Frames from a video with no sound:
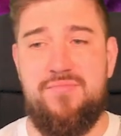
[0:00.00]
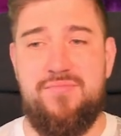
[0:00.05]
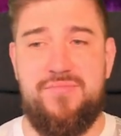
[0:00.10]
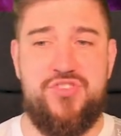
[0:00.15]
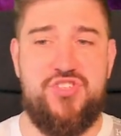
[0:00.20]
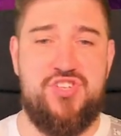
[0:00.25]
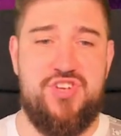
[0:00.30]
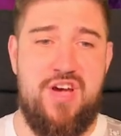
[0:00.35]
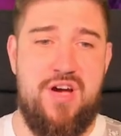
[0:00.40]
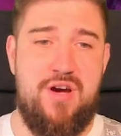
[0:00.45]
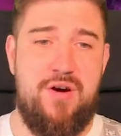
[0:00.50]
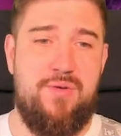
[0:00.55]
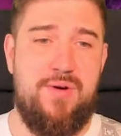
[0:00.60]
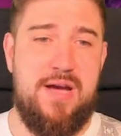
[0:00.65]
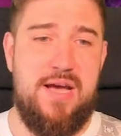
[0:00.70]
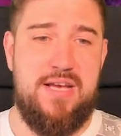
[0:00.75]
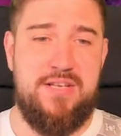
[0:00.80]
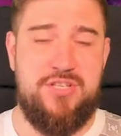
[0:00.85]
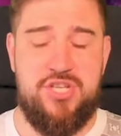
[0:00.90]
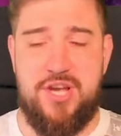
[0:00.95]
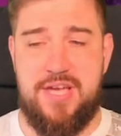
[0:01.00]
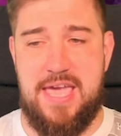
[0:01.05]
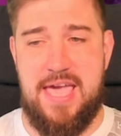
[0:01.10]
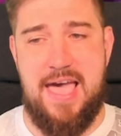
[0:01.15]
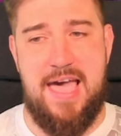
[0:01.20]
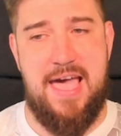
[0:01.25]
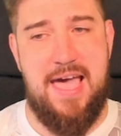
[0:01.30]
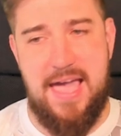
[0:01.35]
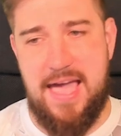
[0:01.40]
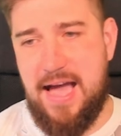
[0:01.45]
So
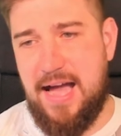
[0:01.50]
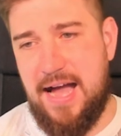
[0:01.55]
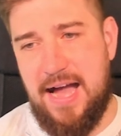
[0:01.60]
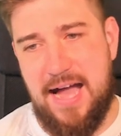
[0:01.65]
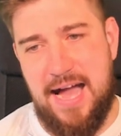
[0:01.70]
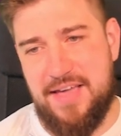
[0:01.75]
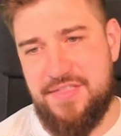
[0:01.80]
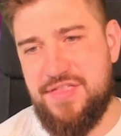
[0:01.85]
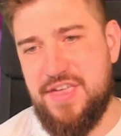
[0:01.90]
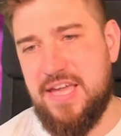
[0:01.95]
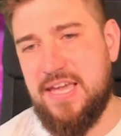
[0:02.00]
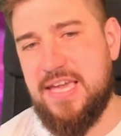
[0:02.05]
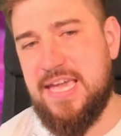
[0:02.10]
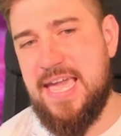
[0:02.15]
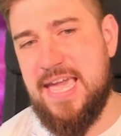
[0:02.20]
yeah, I think